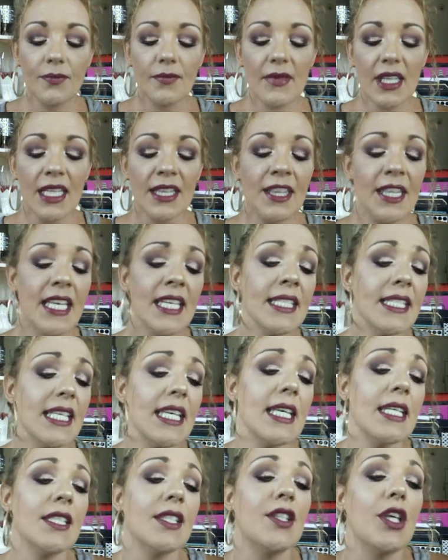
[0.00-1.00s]
This
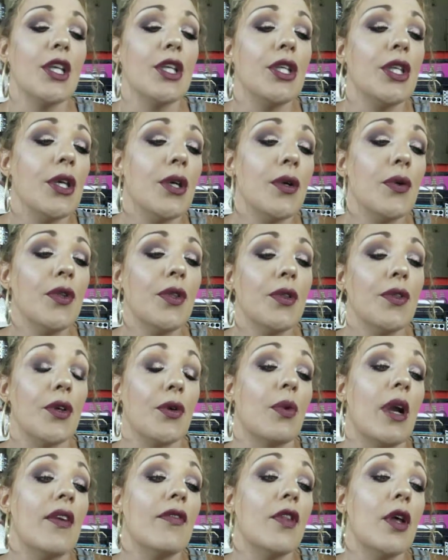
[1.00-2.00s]
is the
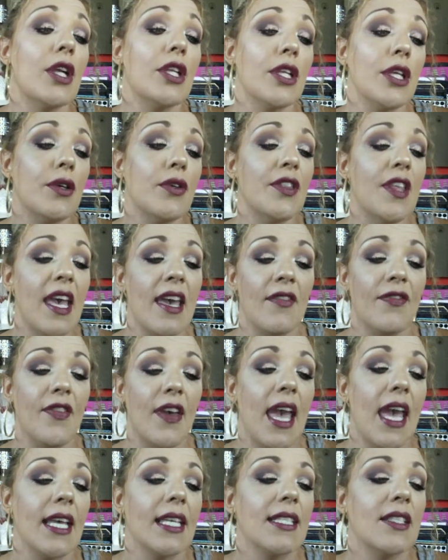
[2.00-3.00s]
Revlon Youth
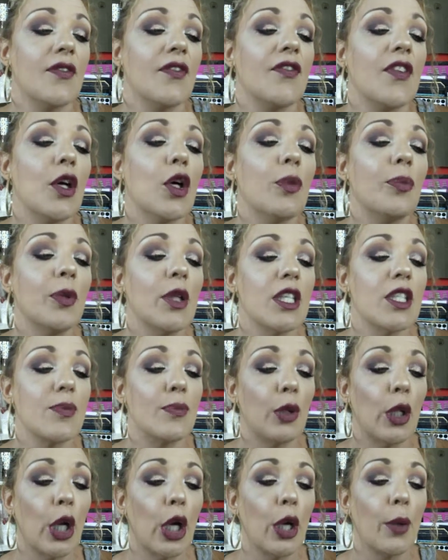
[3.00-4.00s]
FX Fill Plus
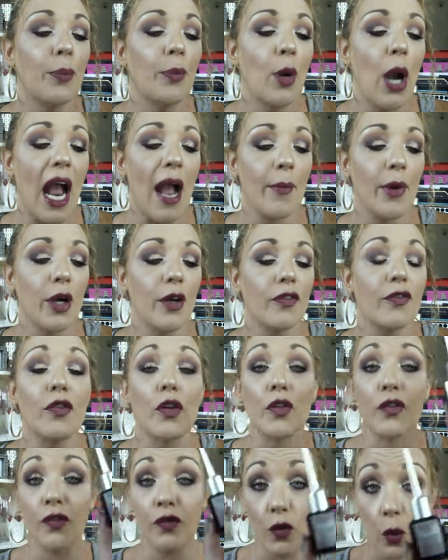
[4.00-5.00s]
Blur Primer for
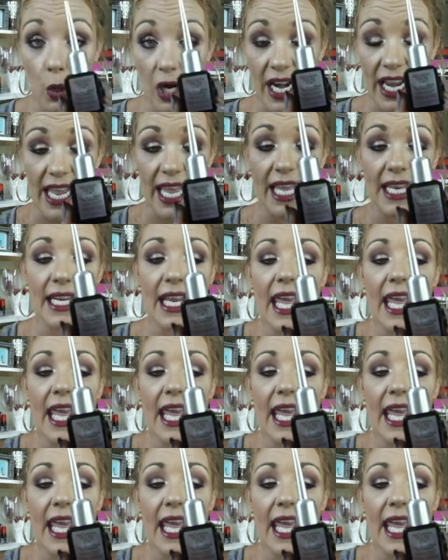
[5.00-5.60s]
forehead.